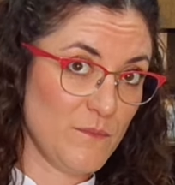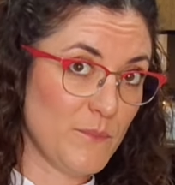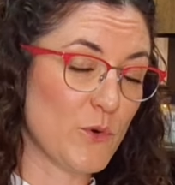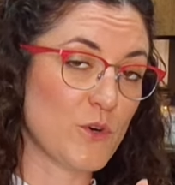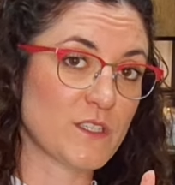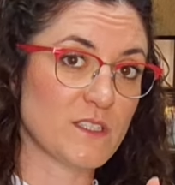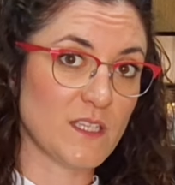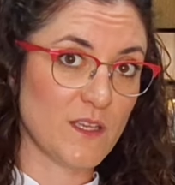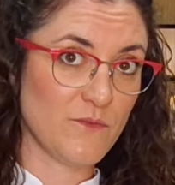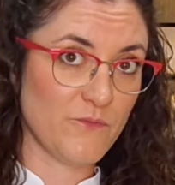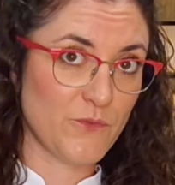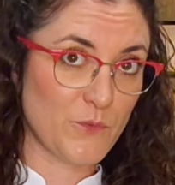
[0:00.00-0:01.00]
important
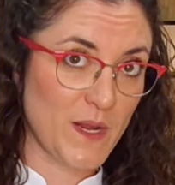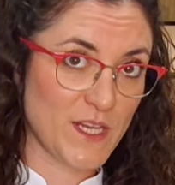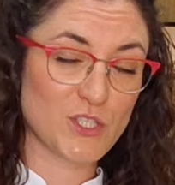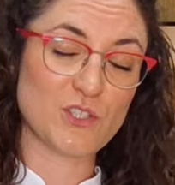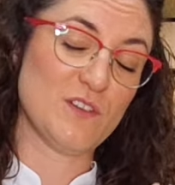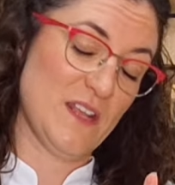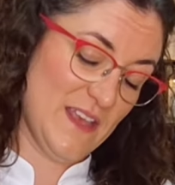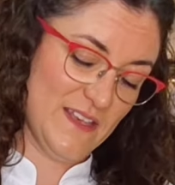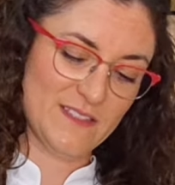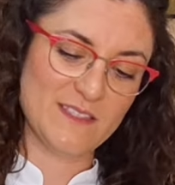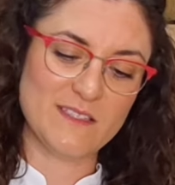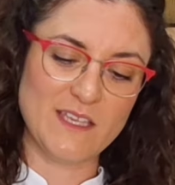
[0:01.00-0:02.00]
information
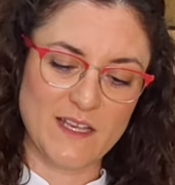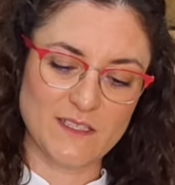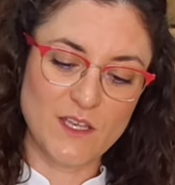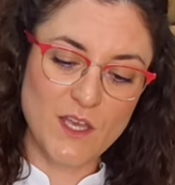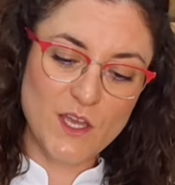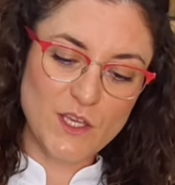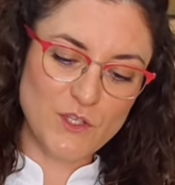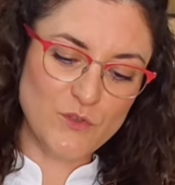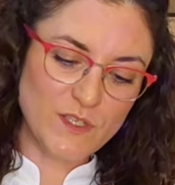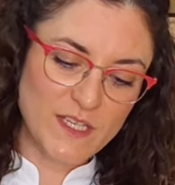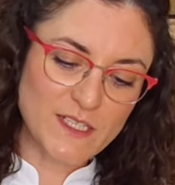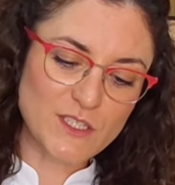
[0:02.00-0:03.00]
is that you
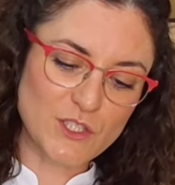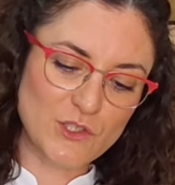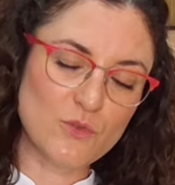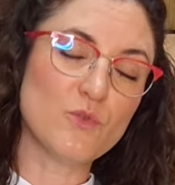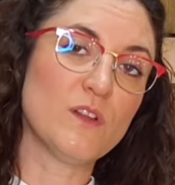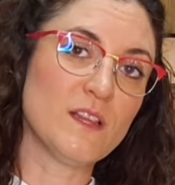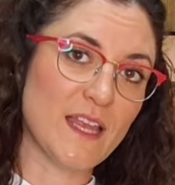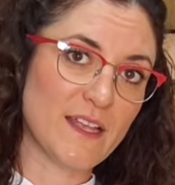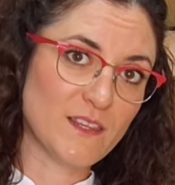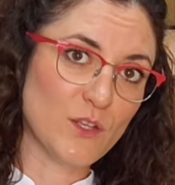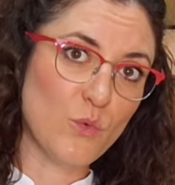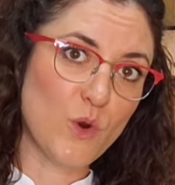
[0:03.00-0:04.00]
need to
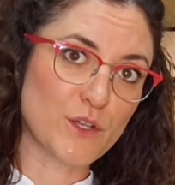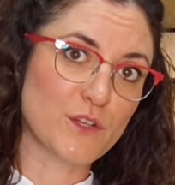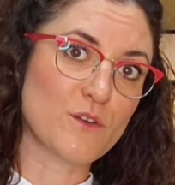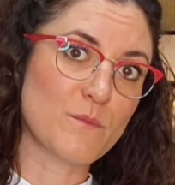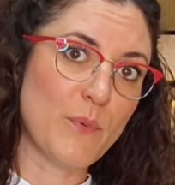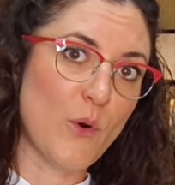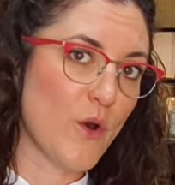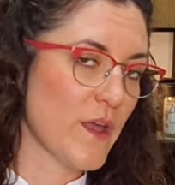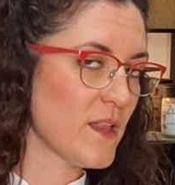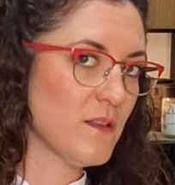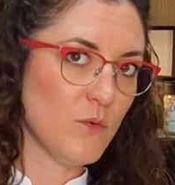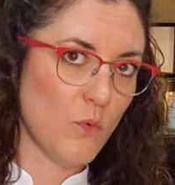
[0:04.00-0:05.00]
let the water
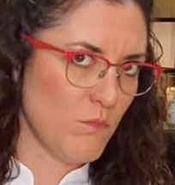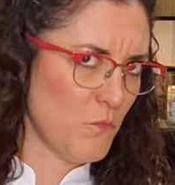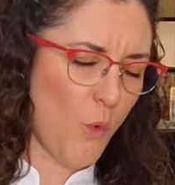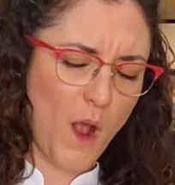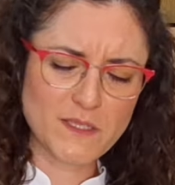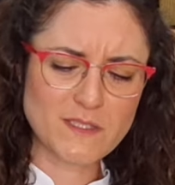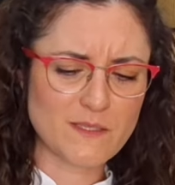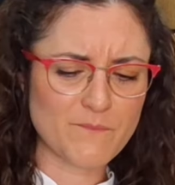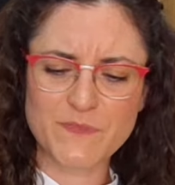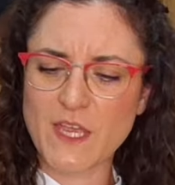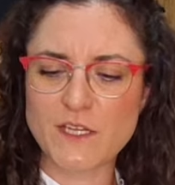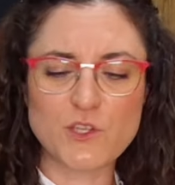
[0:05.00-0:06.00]
boil once,
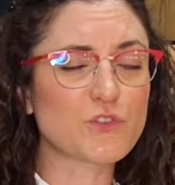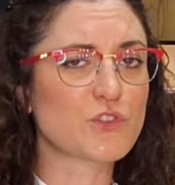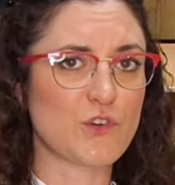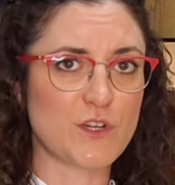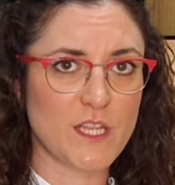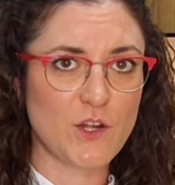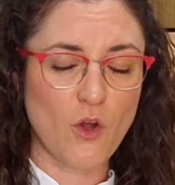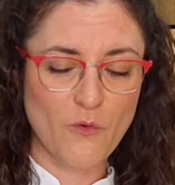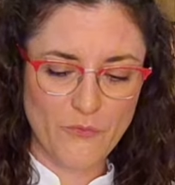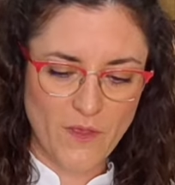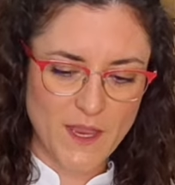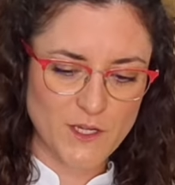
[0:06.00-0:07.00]
then you turn it off
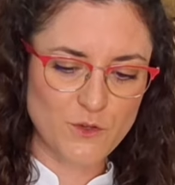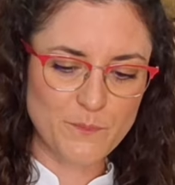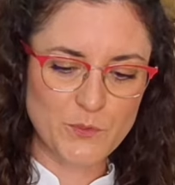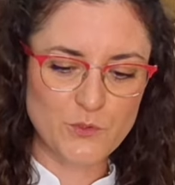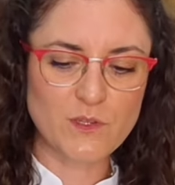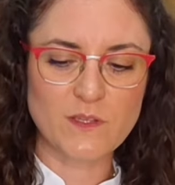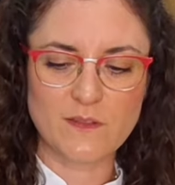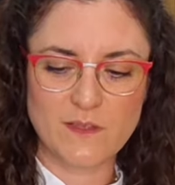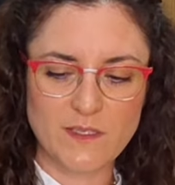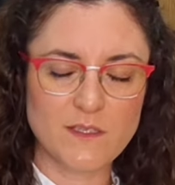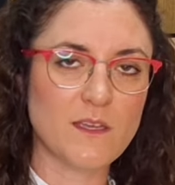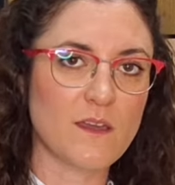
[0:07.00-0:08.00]
and you put
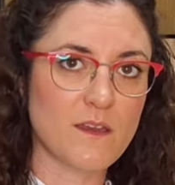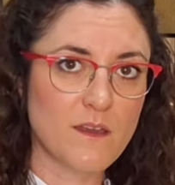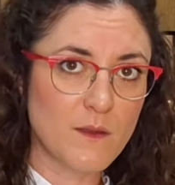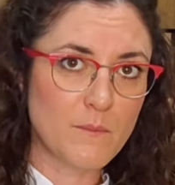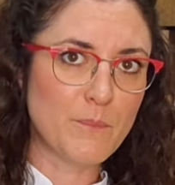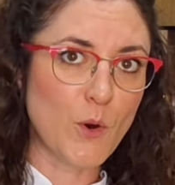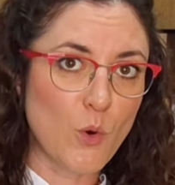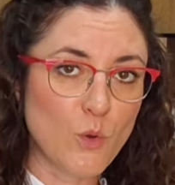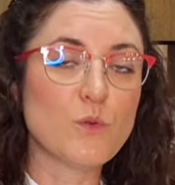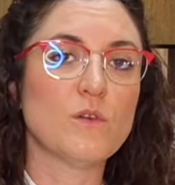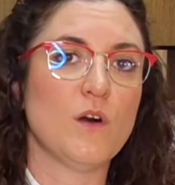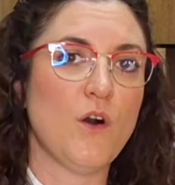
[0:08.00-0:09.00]
the
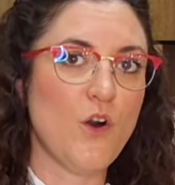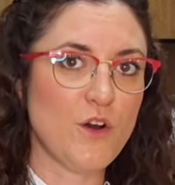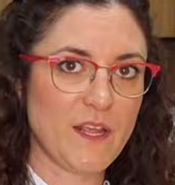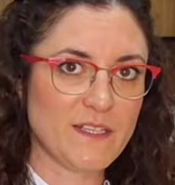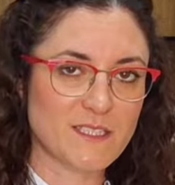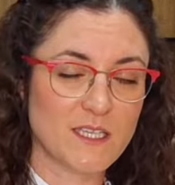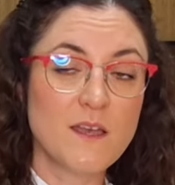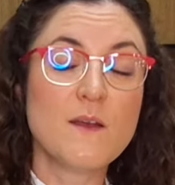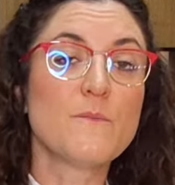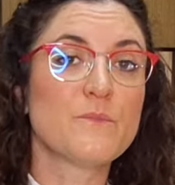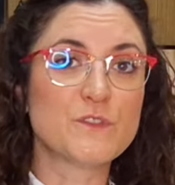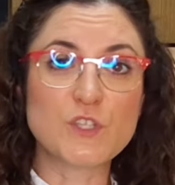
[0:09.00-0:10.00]
bowl on it.
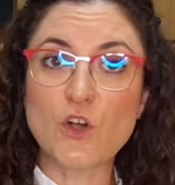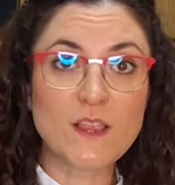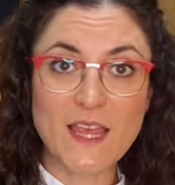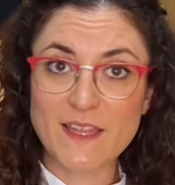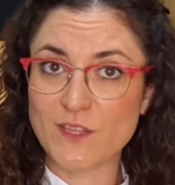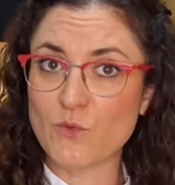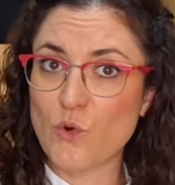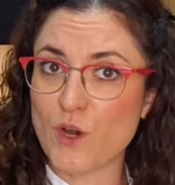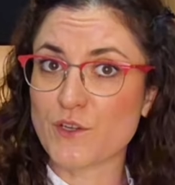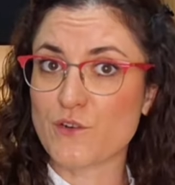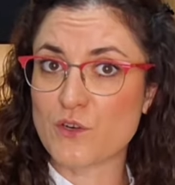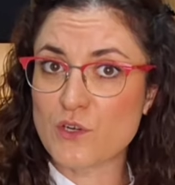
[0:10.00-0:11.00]
Don't let the
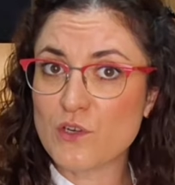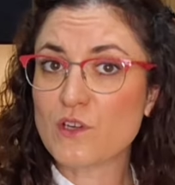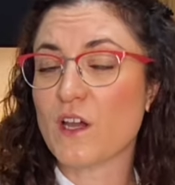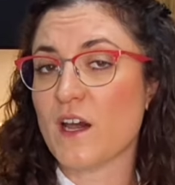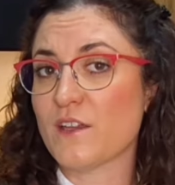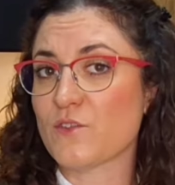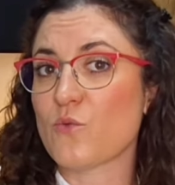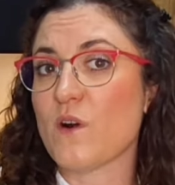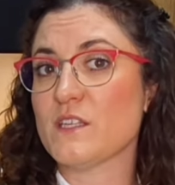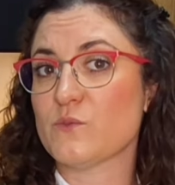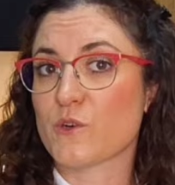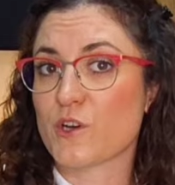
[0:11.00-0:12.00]
water cook,
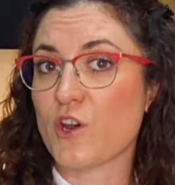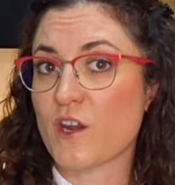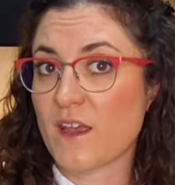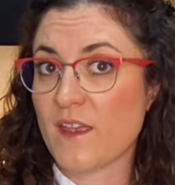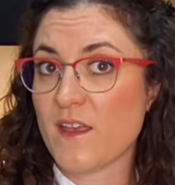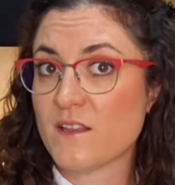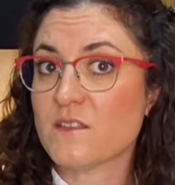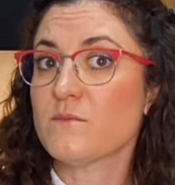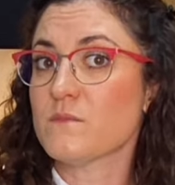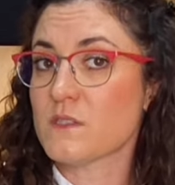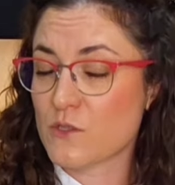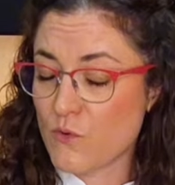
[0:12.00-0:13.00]
otherwise we're gonna get
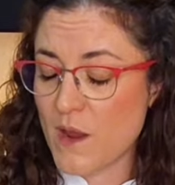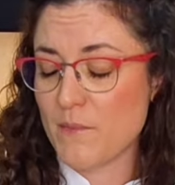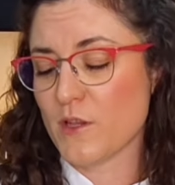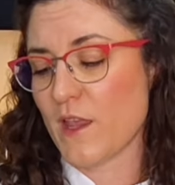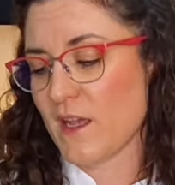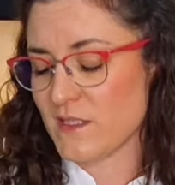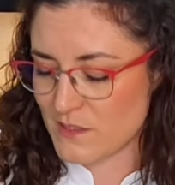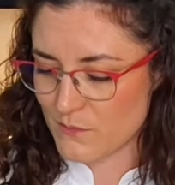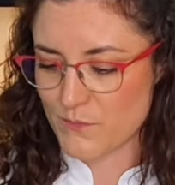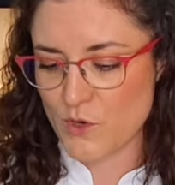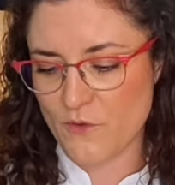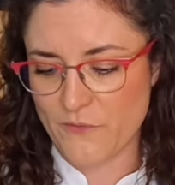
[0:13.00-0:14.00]
scrambled eggs.
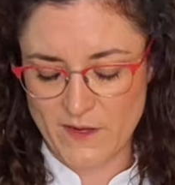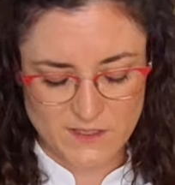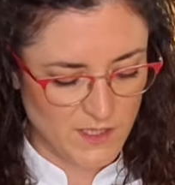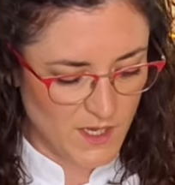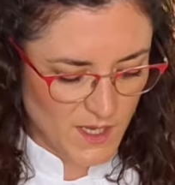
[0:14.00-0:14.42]
Perfect.